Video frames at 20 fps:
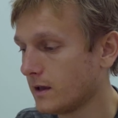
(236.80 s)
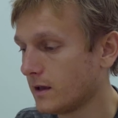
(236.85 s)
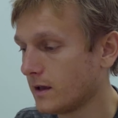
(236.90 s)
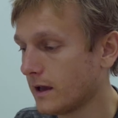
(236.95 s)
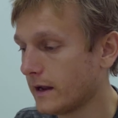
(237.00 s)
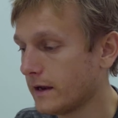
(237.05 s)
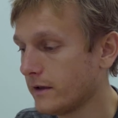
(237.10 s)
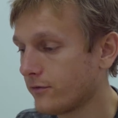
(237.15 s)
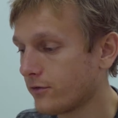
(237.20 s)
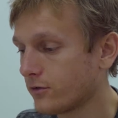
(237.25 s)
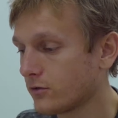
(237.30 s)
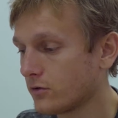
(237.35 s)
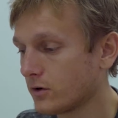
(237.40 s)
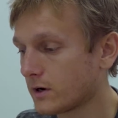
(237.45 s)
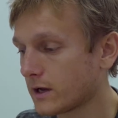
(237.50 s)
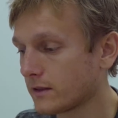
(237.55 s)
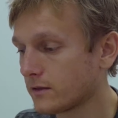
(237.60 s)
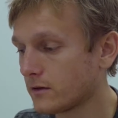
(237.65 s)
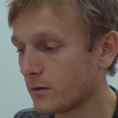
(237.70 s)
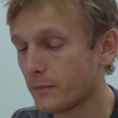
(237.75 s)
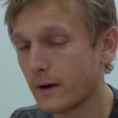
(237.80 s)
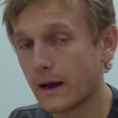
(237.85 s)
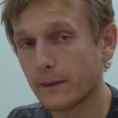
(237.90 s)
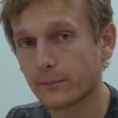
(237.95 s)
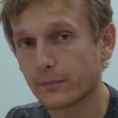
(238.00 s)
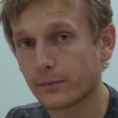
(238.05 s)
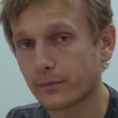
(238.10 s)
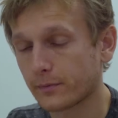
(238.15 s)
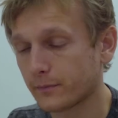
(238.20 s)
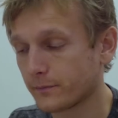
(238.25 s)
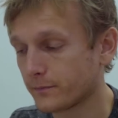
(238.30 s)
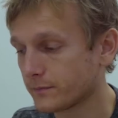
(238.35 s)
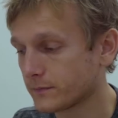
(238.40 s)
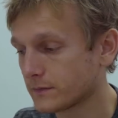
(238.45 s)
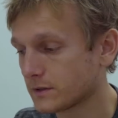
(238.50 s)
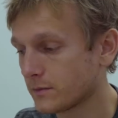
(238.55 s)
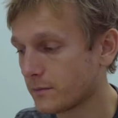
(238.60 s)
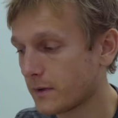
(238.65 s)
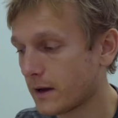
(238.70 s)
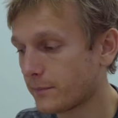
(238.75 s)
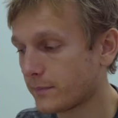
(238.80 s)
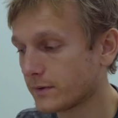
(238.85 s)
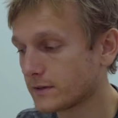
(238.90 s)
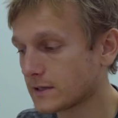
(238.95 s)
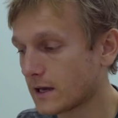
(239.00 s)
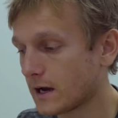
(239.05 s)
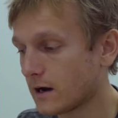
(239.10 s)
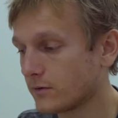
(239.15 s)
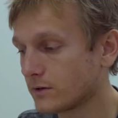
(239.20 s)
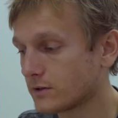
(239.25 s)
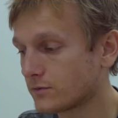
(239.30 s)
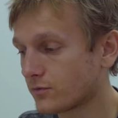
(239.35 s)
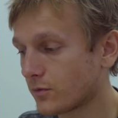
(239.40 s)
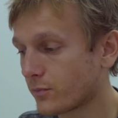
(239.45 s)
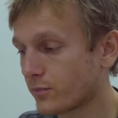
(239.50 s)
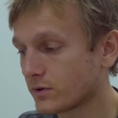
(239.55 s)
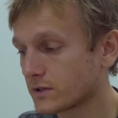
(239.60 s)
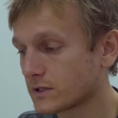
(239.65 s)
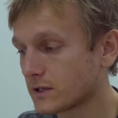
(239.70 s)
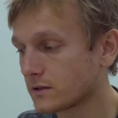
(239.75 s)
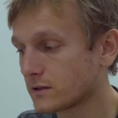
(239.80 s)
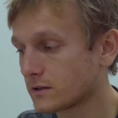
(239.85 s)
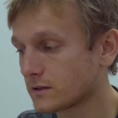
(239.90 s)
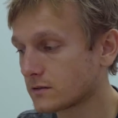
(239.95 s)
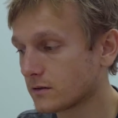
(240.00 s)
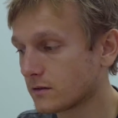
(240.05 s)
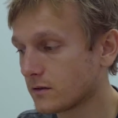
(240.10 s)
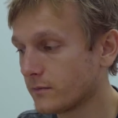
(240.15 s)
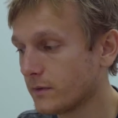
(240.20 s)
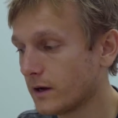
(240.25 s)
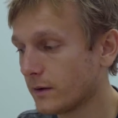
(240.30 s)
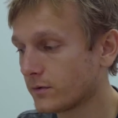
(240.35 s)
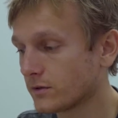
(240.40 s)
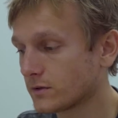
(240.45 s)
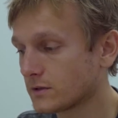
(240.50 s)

And if you look at the map is how it represented on a map. You